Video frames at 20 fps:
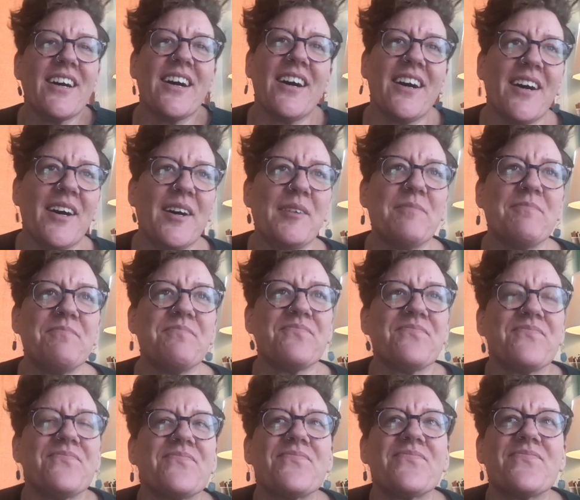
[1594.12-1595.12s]
um
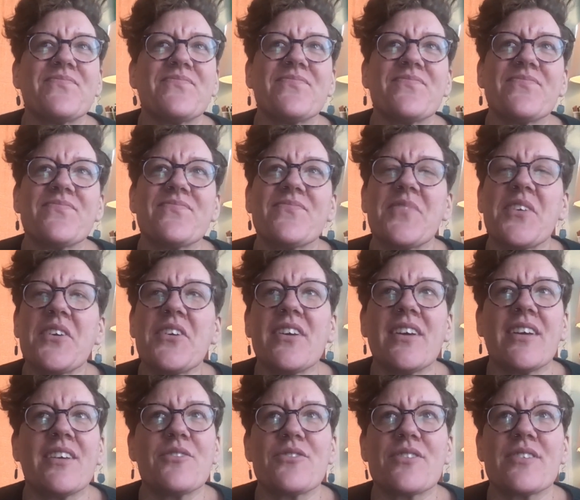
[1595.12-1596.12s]

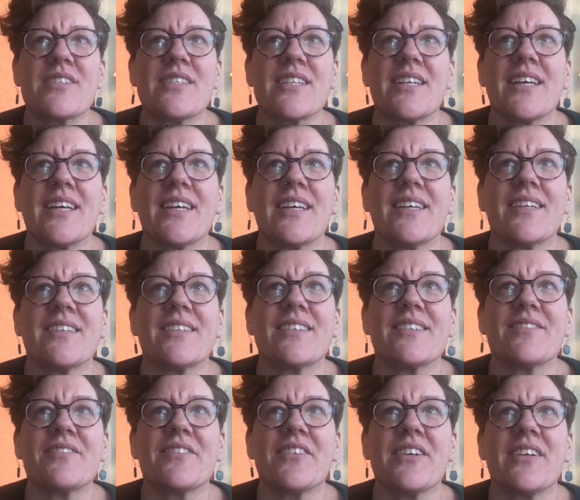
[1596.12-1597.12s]
Very interesting,
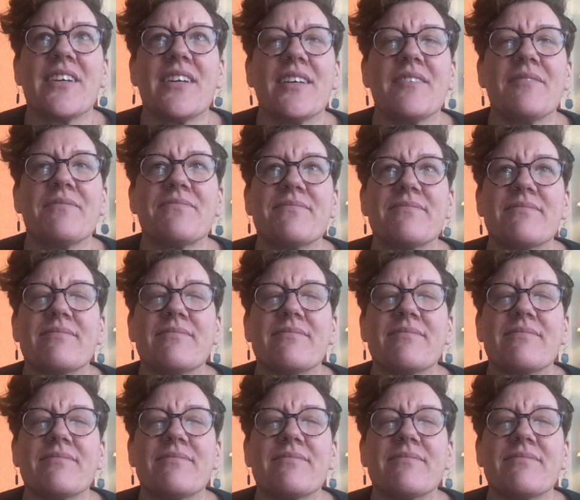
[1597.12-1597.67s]
very